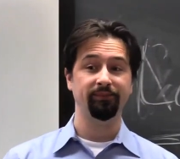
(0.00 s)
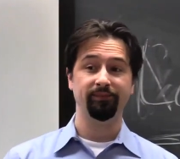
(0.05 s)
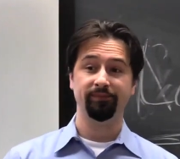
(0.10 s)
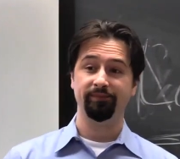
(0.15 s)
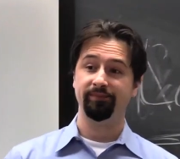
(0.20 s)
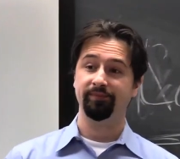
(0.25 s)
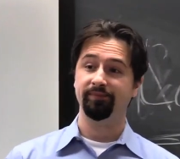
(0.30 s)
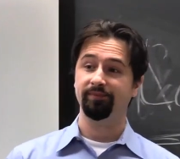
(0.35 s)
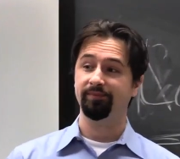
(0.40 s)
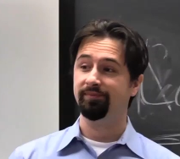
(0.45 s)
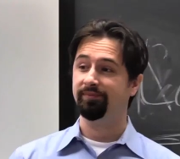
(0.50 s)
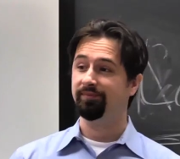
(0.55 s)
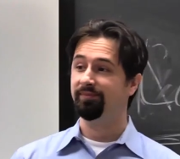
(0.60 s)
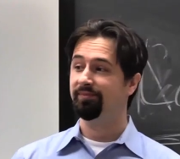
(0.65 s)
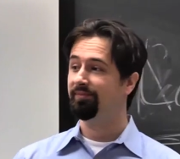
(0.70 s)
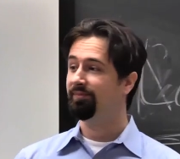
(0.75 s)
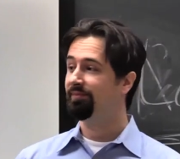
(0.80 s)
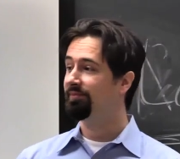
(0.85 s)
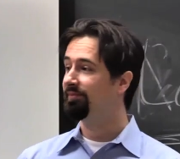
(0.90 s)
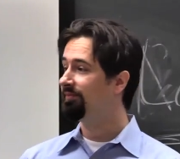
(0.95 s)

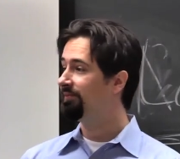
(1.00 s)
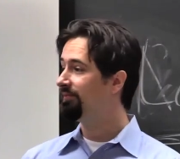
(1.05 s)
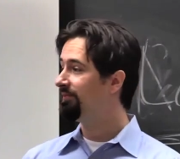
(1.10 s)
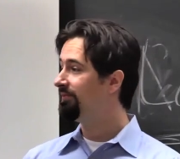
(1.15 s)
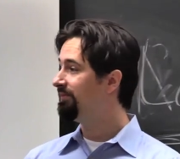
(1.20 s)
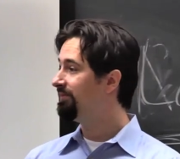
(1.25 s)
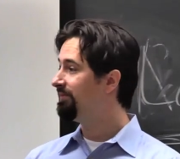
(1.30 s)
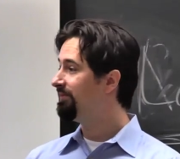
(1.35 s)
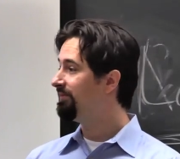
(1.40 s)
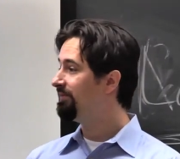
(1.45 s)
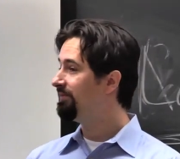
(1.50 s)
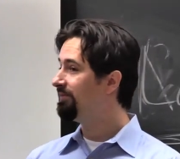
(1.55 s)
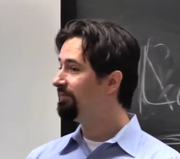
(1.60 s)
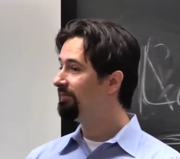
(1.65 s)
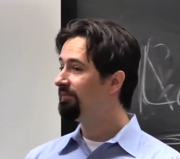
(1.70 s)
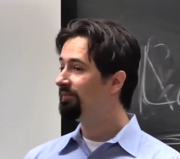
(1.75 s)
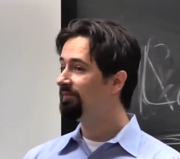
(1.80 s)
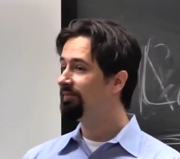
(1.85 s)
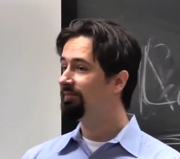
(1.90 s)
(silence)